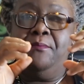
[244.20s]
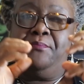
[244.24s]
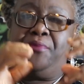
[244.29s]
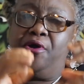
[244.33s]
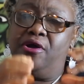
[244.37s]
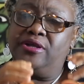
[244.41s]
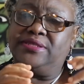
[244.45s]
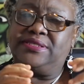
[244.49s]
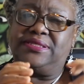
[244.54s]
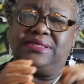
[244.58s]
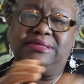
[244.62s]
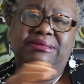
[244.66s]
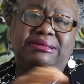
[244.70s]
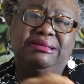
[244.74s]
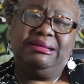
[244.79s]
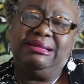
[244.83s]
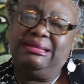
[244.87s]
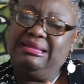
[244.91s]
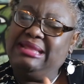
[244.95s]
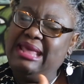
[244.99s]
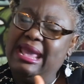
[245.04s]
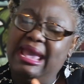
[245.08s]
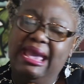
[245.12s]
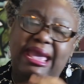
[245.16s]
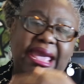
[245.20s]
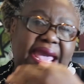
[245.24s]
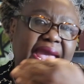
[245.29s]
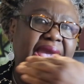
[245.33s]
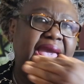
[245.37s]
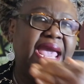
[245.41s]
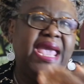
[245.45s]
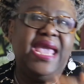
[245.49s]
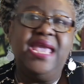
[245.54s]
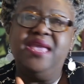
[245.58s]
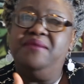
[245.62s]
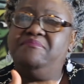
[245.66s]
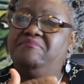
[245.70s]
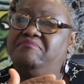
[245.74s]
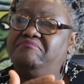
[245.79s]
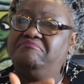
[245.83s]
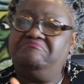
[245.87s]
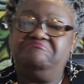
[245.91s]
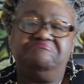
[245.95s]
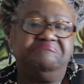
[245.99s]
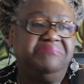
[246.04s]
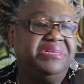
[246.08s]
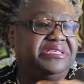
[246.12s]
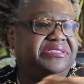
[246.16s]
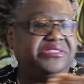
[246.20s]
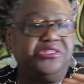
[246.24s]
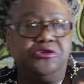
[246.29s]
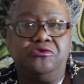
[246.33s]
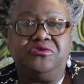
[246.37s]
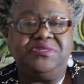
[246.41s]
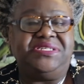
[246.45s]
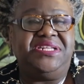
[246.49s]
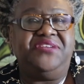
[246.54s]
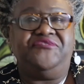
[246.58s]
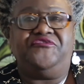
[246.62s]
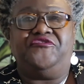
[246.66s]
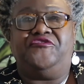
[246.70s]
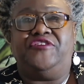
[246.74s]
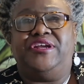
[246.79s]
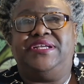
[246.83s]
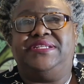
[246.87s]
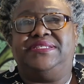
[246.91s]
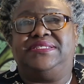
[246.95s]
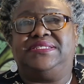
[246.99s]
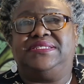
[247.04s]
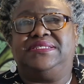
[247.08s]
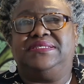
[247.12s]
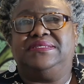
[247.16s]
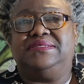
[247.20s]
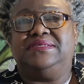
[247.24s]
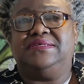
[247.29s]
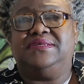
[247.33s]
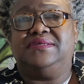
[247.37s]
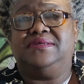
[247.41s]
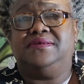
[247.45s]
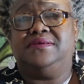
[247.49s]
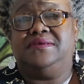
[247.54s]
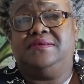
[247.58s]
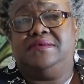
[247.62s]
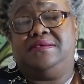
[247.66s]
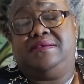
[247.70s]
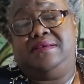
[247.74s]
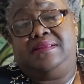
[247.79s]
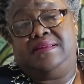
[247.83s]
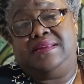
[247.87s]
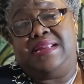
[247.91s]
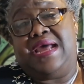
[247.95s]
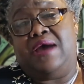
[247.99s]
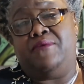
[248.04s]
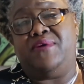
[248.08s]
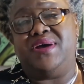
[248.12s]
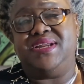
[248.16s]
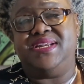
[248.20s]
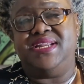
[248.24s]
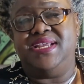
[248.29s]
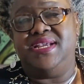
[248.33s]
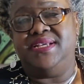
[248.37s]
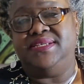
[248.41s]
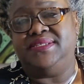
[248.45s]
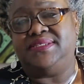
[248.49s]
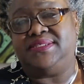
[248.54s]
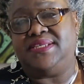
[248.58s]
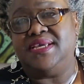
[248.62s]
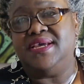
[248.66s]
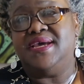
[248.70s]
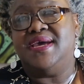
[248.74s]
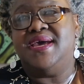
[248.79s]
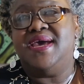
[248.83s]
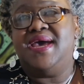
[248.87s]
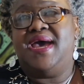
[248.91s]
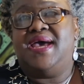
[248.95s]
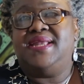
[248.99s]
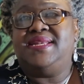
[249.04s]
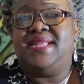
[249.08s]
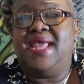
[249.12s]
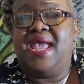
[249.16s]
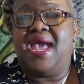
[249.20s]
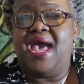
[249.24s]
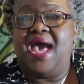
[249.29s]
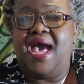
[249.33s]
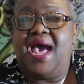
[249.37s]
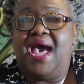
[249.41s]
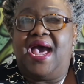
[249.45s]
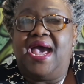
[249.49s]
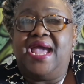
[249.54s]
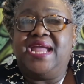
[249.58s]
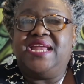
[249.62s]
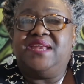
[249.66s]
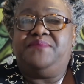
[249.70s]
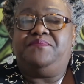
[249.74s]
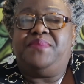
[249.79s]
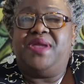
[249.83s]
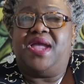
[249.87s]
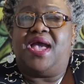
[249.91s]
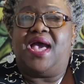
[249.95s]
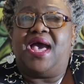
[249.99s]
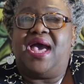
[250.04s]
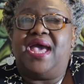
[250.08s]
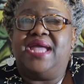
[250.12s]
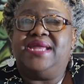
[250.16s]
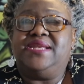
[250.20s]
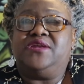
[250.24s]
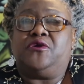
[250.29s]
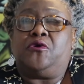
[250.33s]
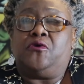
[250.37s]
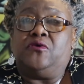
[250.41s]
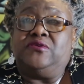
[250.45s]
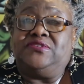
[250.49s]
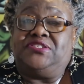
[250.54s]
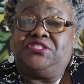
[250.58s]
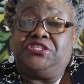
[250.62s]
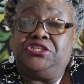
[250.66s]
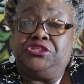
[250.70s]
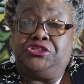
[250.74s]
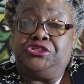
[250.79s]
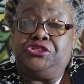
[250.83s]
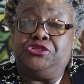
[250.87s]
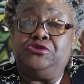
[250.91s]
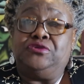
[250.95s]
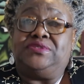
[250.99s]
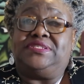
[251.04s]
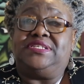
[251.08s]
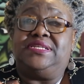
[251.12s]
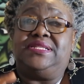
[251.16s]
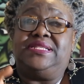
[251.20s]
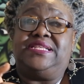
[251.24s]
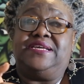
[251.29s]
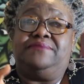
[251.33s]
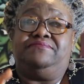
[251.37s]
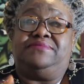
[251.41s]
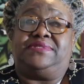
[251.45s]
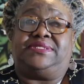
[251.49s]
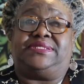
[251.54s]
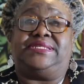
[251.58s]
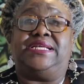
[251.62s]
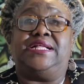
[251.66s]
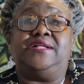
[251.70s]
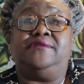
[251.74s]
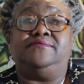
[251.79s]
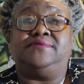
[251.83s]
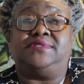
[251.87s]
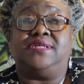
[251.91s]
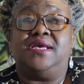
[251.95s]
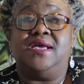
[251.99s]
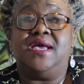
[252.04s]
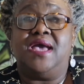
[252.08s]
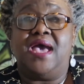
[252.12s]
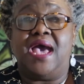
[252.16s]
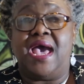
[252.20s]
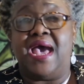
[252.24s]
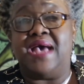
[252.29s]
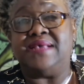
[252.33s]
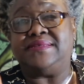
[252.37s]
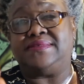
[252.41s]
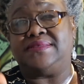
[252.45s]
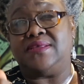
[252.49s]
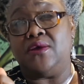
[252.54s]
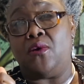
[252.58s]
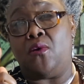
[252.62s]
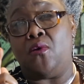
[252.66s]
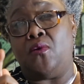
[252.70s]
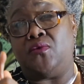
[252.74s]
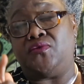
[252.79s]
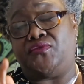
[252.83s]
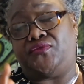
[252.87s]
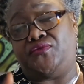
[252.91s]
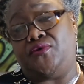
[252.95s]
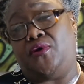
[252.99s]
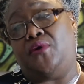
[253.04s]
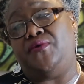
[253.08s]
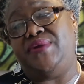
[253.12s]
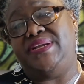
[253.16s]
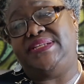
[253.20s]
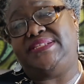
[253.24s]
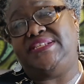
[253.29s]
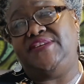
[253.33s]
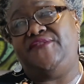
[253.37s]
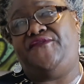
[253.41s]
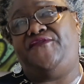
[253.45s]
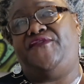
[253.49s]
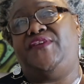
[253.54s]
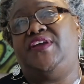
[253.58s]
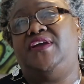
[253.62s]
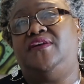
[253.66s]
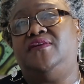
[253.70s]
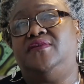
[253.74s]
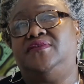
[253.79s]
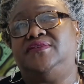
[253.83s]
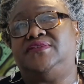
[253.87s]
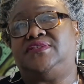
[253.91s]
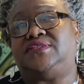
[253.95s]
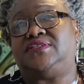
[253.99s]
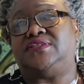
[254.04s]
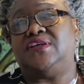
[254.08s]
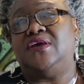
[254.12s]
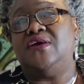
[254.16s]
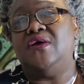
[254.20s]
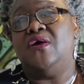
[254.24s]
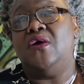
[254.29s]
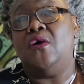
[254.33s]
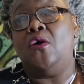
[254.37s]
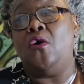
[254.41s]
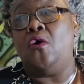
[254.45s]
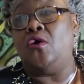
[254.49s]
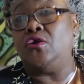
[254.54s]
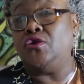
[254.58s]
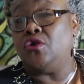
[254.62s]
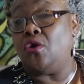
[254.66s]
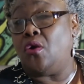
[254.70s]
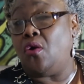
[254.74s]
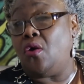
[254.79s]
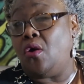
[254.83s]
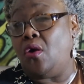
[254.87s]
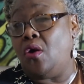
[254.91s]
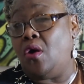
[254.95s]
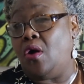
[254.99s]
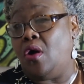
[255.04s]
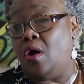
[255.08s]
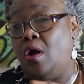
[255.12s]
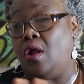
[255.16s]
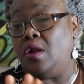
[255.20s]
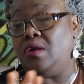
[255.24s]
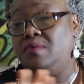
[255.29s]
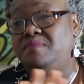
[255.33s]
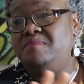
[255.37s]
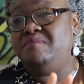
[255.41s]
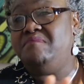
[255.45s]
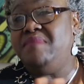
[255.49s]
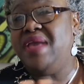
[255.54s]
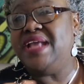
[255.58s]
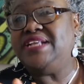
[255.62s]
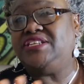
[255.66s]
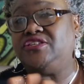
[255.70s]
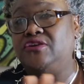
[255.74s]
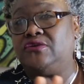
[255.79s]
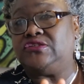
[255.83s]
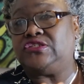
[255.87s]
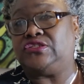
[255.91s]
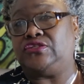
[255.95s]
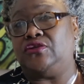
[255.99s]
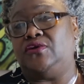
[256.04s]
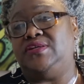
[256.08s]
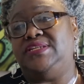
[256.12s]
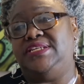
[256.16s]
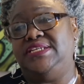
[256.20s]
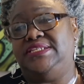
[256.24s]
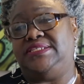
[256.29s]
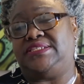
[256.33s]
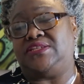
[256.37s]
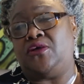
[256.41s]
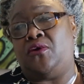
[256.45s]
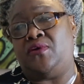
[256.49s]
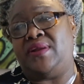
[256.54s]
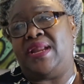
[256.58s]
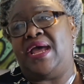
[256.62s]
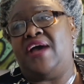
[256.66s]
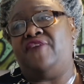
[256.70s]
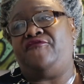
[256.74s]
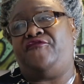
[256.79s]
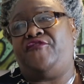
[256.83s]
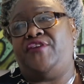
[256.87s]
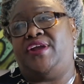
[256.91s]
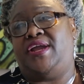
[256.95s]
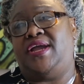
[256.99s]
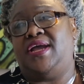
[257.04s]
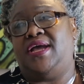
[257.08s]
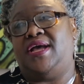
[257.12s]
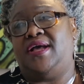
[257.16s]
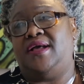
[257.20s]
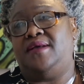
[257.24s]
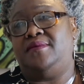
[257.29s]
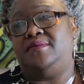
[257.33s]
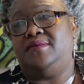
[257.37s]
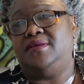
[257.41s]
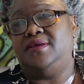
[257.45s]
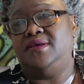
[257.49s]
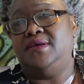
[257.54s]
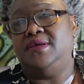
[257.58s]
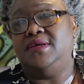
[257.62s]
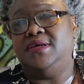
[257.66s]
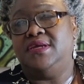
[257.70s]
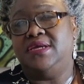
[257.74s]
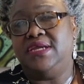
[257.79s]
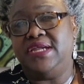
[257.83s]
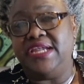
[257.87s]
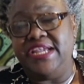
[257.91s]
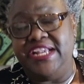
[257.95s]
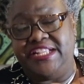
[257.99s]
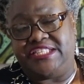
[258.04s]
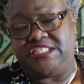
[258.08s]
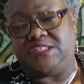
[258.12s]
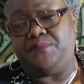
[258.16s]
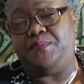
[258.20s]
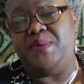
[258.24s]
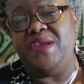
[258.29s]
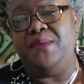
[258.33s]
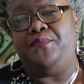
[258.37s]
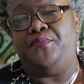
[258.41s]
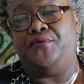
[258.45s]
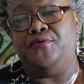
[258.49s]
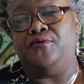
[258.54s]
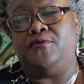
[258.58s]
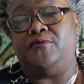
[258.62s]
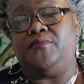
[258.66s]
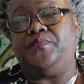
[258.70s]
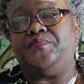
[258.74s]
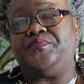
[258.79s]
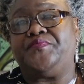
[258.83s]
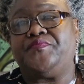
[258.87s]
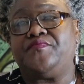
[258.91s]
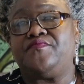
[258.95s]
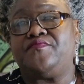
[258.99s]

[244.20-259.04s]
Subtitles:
But their aim is no different. Nowadays, they hide behind constituting themselves as the authority figures on all major studies on Africa, its people,